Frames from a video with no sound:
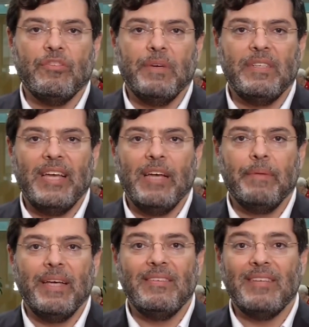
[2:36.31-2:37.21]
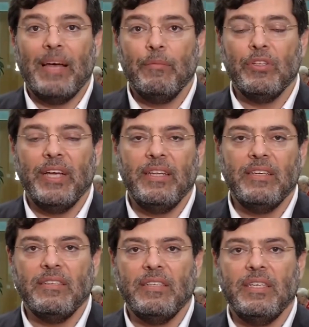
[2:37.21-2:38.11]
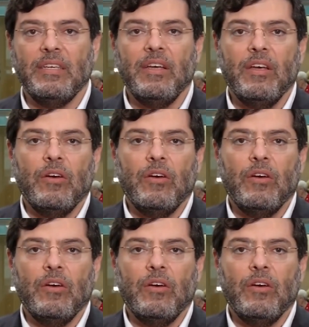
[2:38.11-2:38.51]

must take place simultaneously